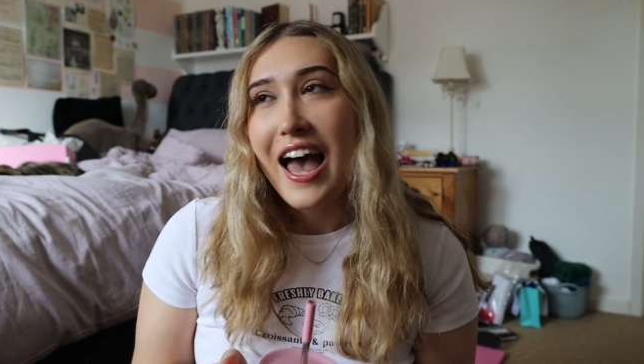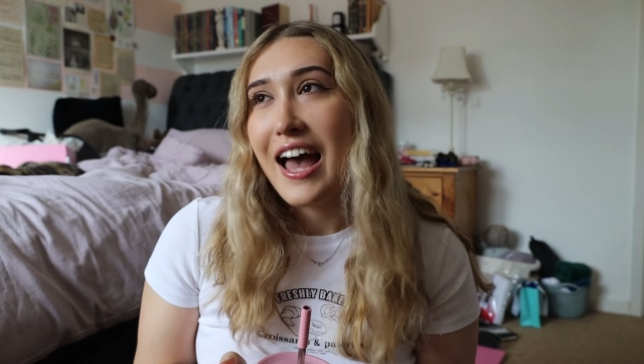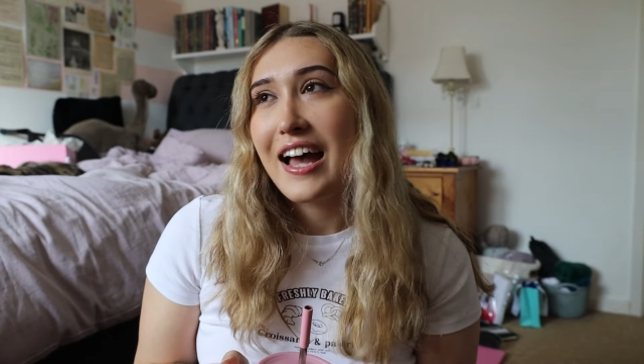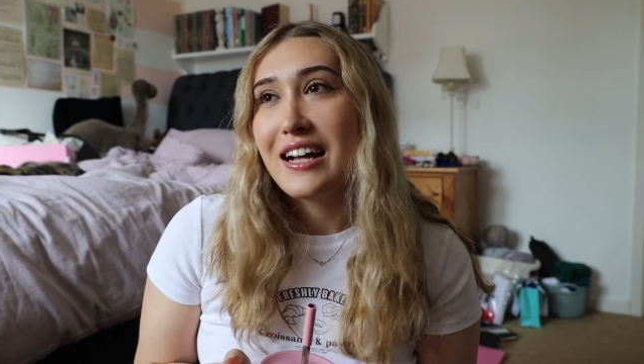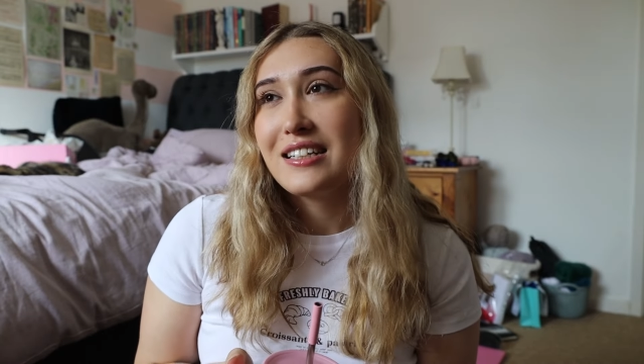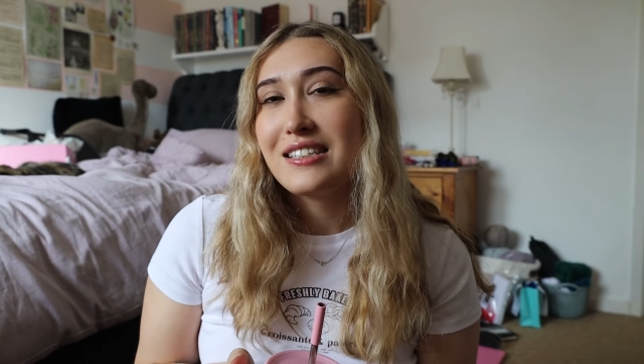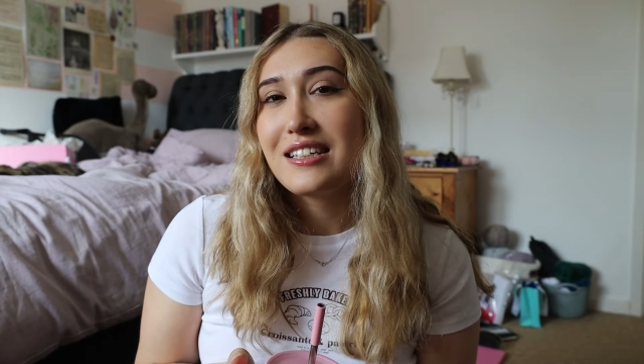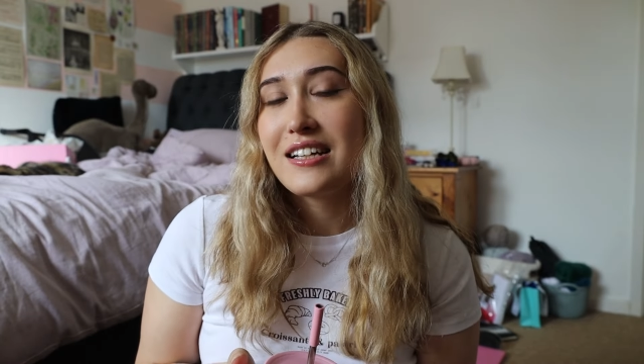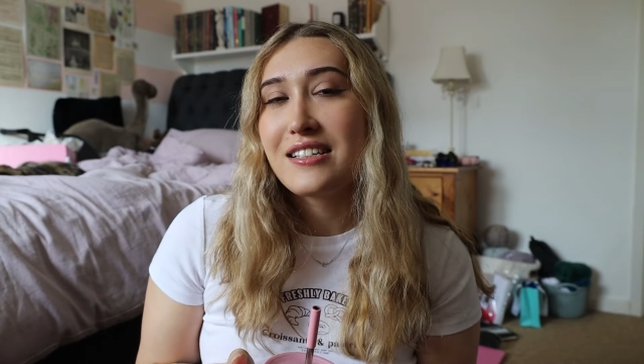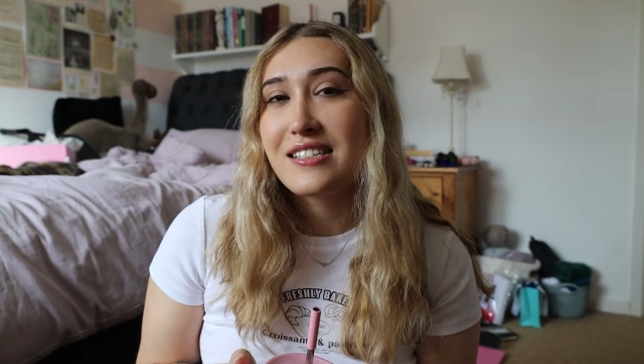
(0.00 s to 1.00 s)
and
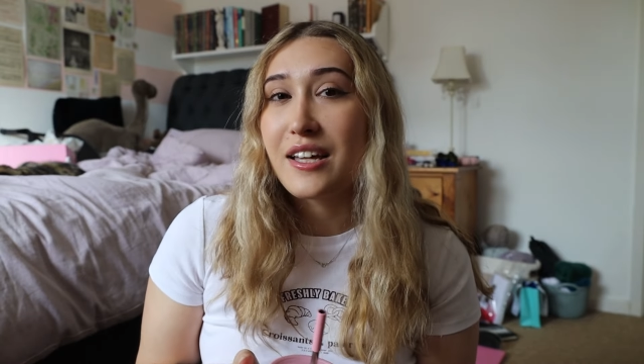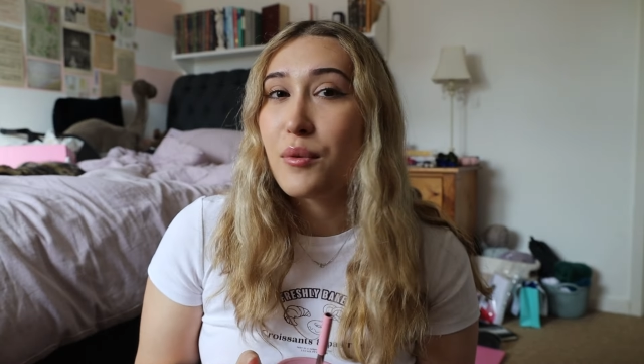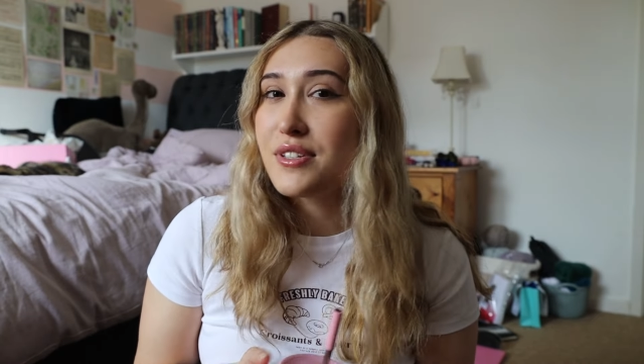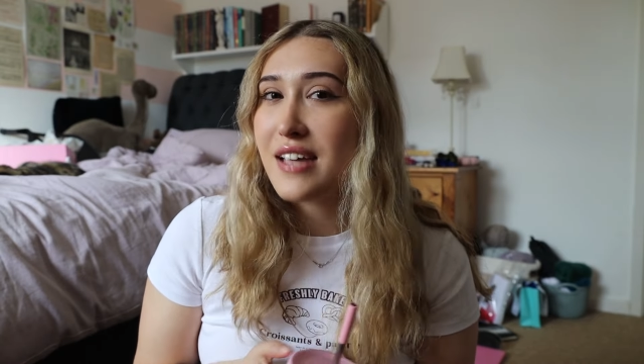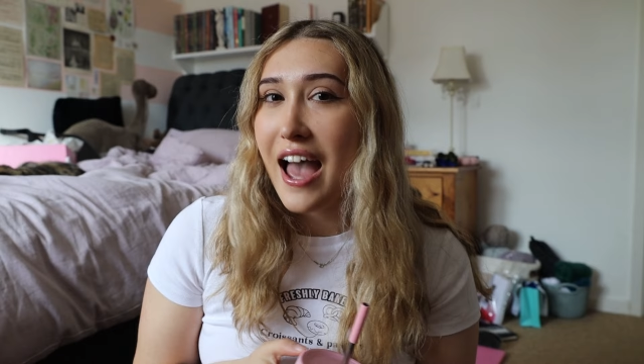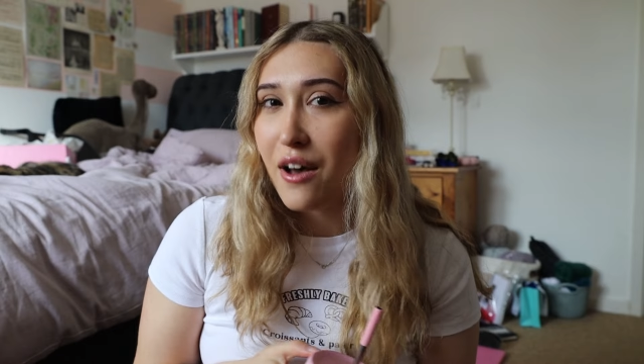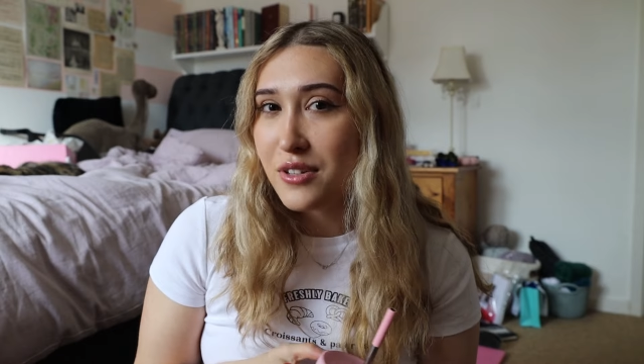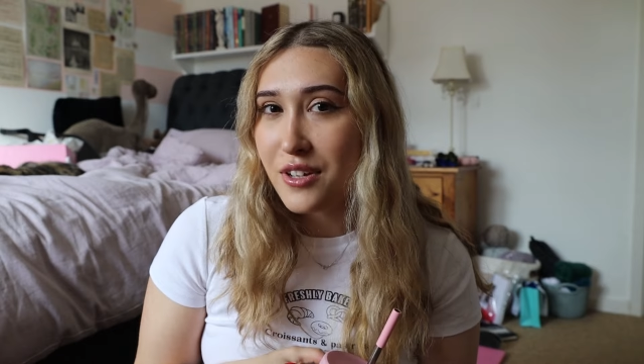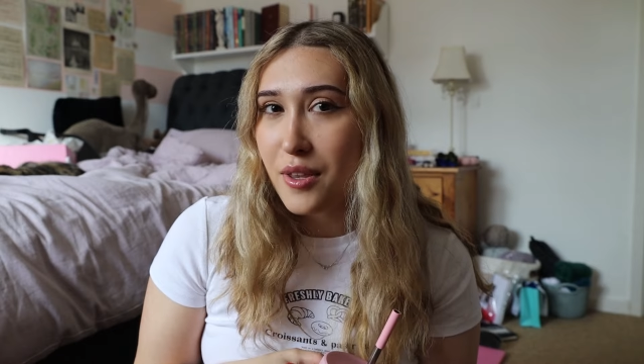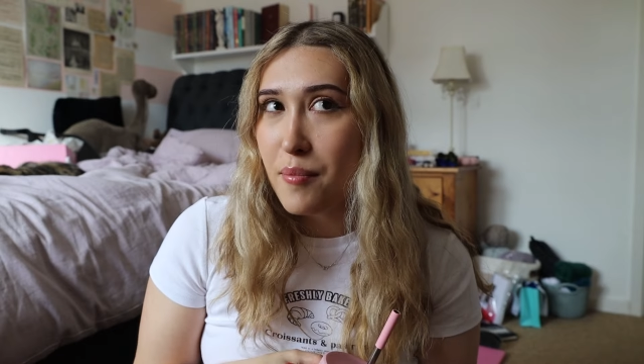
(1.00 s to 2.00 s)
see what's
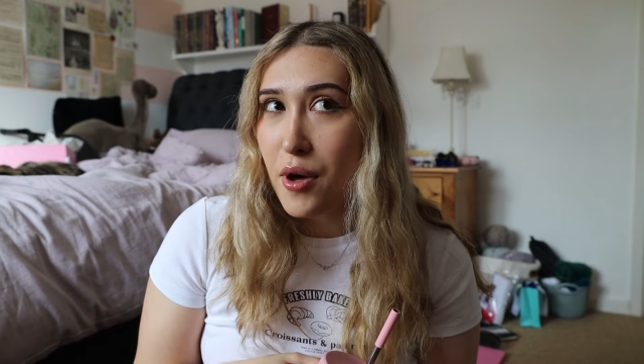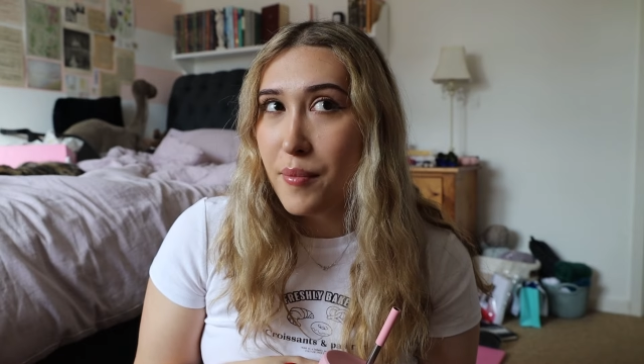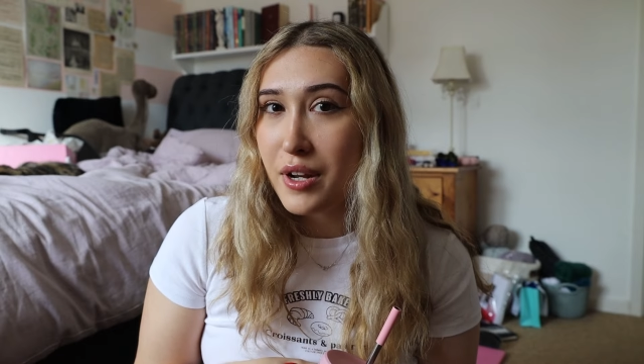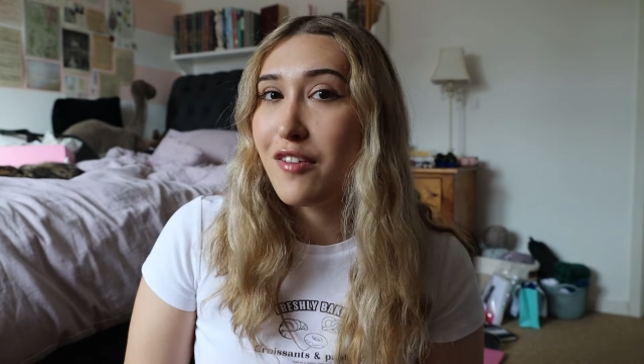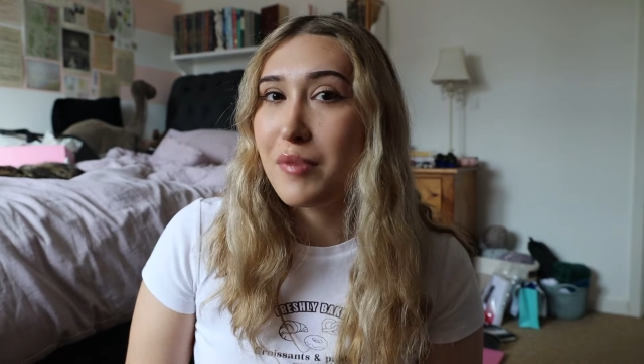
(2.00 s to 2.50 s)
out at the moment.